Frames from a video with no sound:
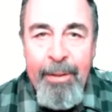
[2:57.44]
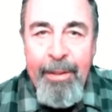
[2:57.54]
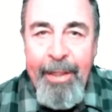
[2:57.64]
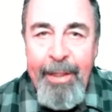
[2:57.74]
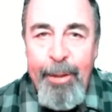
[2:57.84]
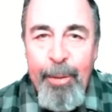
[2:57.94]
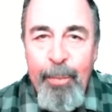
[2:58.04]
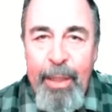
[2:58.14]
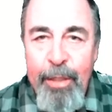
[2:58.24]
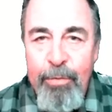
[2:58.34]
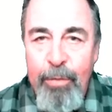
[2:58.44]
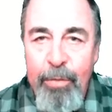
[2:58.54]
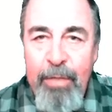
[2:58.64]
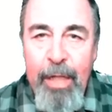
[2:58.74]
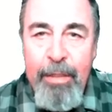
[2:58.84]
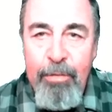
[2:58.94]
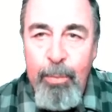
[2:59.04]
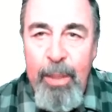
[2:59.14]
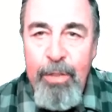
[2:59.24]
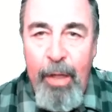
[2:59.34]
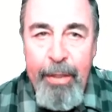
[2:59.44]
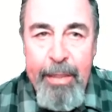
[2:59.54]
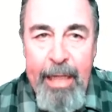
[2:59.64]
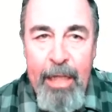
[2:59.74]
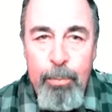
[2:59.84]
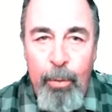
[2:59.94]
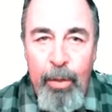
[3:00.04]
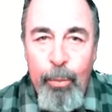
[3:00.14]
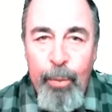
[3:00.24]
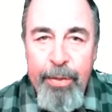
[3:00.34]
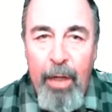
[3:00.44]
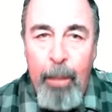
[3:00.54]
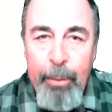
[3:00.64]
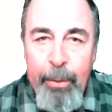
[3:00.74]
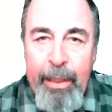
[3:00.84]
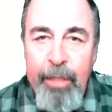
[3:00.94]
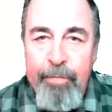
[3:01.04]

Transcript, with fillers: Here, we can associate the switch on the dashboard with our Boolean